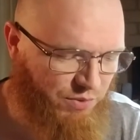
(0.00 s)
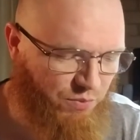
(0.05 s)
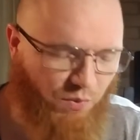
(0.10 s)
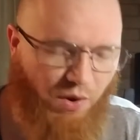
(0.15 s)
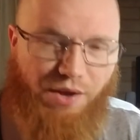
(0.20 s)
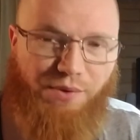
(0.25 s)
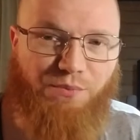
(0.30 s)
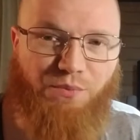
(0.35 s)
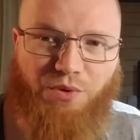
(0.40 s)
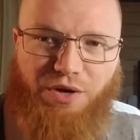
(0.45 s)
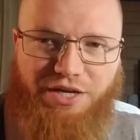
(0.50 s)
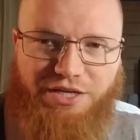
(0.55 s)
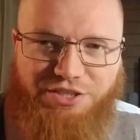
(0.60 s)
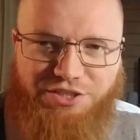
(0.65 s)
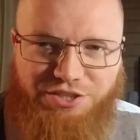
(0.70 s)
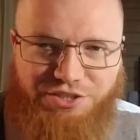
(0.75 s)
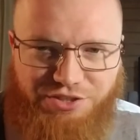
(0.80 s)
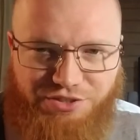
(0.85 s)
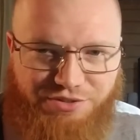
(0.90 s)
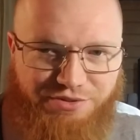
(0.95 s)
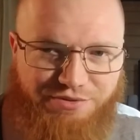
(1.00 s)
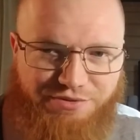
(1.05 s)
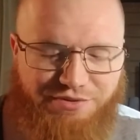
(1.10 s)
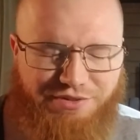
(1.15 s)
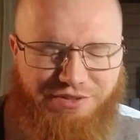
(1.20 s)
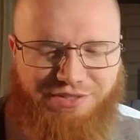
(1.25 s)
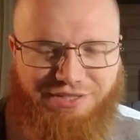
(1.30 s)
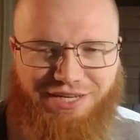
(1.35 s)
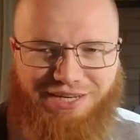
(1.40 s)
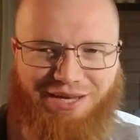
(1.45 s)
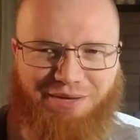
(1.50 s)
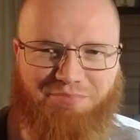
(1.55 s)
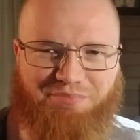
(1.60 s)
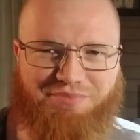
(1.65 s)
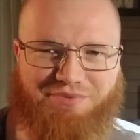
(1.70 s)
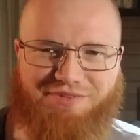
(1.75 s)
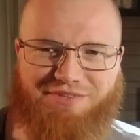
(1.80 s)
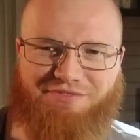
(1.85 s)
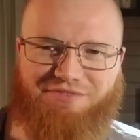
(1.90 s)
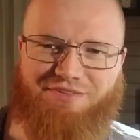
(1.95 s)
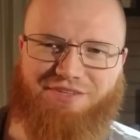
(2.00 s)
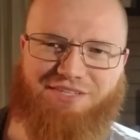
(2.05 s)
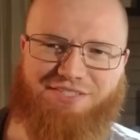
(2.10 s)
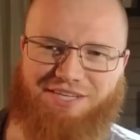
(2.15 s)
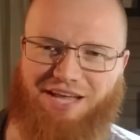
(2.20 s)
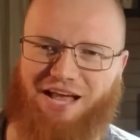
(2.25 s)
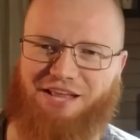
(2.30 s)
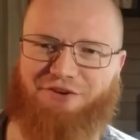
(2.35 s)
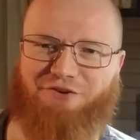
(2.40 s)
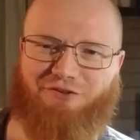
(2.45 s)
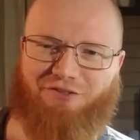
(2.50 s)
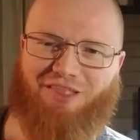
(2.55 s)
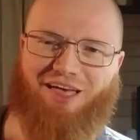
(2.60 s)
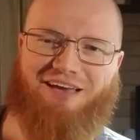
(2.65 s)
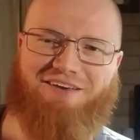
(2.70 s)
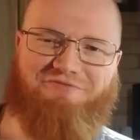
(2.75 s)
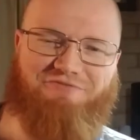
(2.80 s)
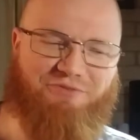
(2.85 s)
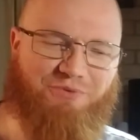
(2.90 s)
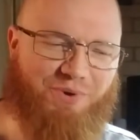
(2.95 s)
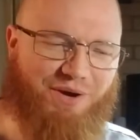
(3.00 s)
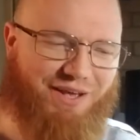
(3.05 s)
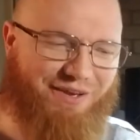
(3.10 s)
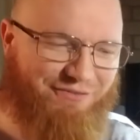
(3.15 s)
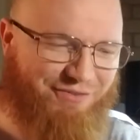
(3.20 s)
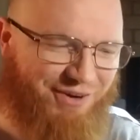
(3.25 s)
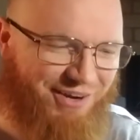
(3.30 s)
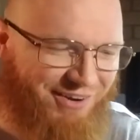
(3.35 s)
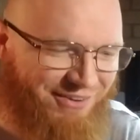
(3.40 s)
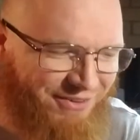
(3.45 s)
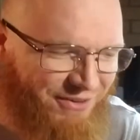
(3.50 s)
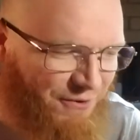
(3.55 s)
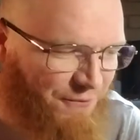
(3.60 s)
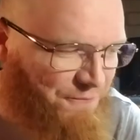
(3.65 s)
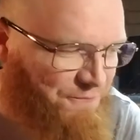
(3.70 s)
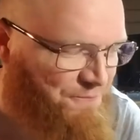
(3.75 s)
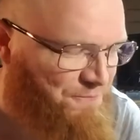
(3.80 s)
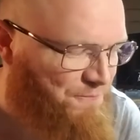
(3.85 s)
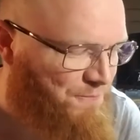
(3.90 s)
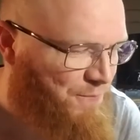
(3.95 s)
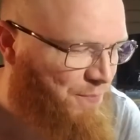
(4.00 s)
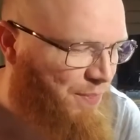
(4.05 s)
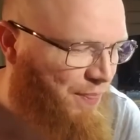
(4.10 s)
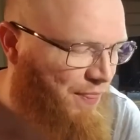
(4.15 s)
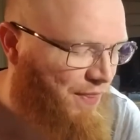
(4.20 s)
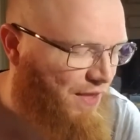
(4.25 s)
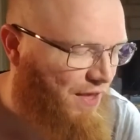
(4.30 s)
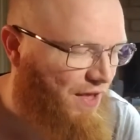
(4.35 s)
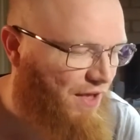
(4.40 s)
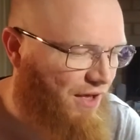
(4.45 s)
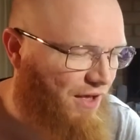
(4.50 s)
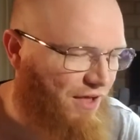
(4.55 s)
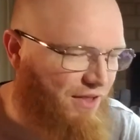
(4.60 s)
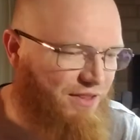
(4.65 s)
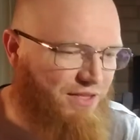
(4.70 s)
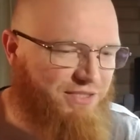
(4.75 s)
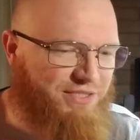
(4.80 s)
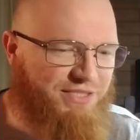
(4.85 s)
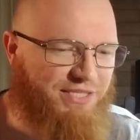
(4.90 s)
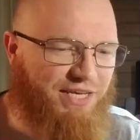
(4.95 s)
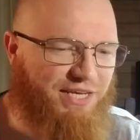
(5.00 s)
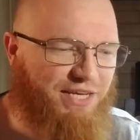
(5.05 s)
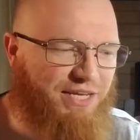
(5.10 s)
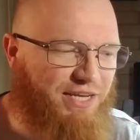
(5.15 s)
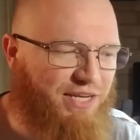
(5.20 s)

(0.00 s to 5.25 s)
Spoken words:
one wish type to design your life or whatever, I don't know. Let's say it